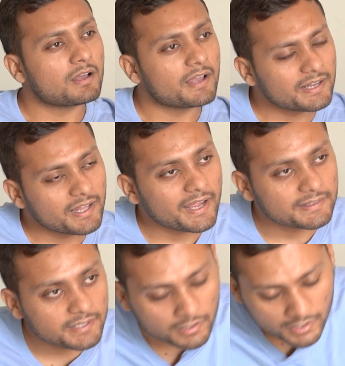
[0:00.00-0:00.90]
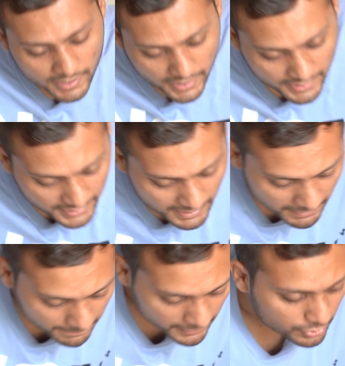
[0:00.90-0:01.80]
And I think in India,
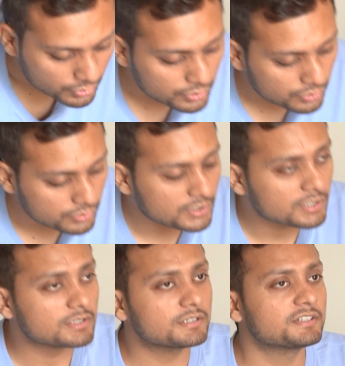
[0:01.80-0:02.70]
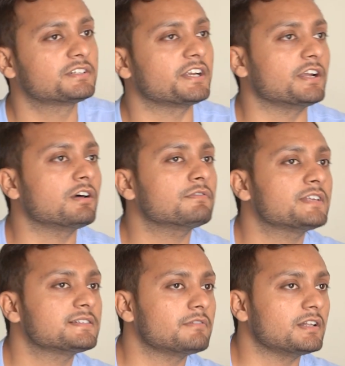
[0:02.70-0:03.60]
people don't know the trade-offs
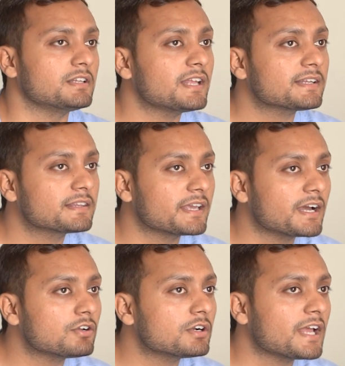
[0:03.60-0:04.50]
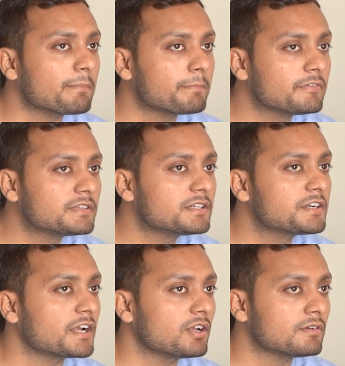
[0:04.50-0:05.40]
as well. Like, they are not happy with the
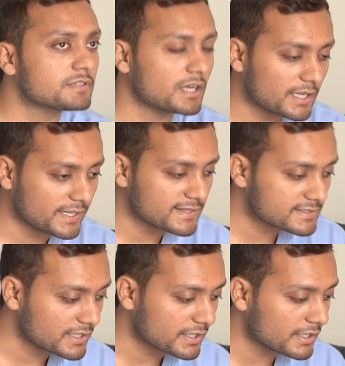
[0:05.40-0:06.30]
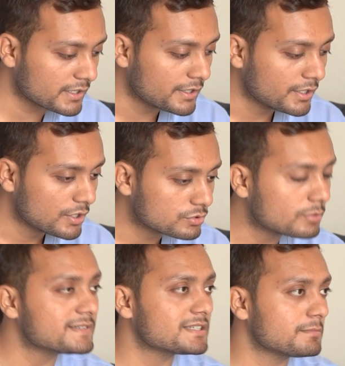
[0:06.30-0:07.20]
trade-offs. Agar let's say ki
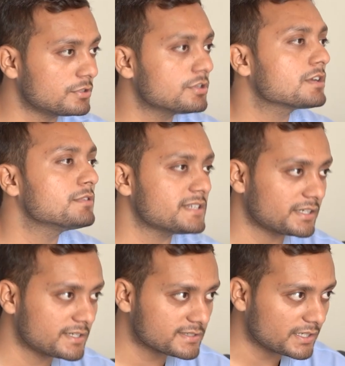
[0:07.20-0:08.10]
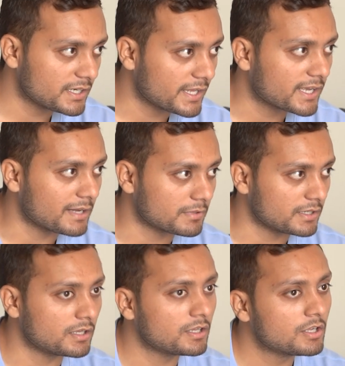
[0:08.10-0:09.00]
tum aisa bolo ki mujhe Saturday Sunday nahi kaam
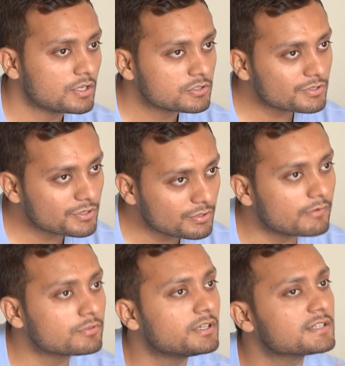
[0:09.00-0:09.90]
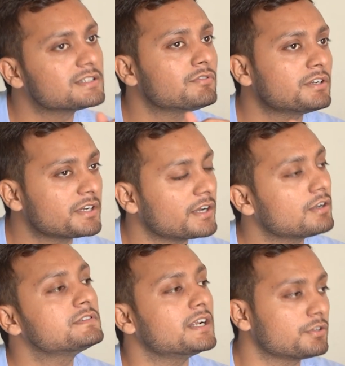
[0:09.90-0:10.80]
karna. So you have to list down the
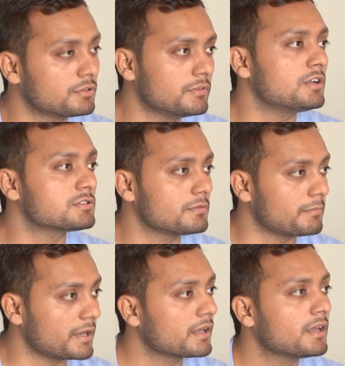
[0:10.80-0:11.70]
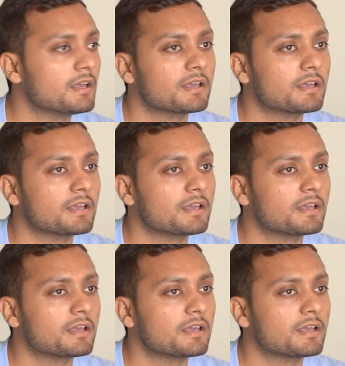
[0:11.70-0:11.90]
trade-offs that you will also make.